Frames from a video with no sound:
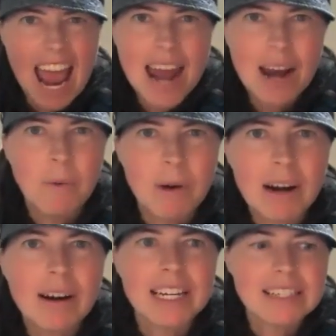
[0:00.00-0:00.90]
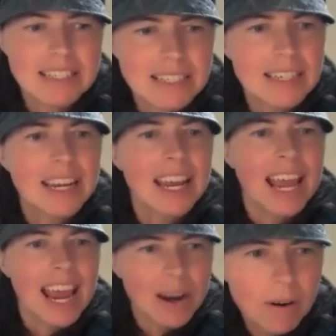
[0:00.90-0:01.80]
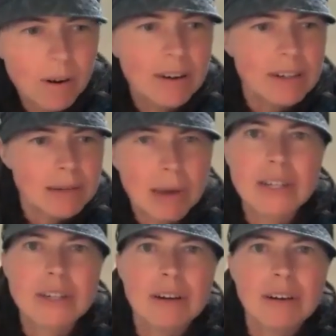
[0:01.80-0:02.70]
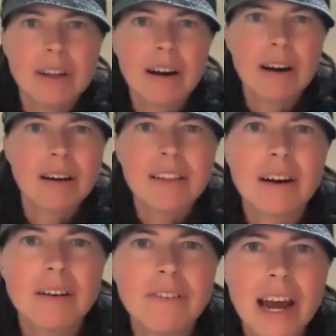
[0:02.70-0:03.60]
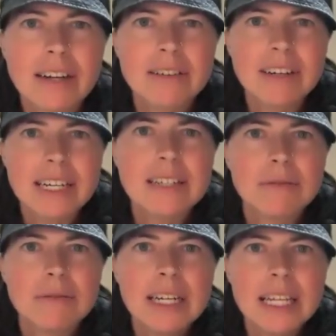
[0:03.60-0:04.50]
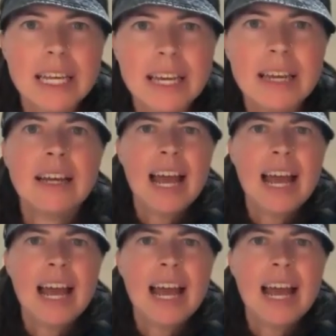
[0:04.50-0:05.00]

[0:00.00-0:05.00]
and awareness in order to make sure that our factory is really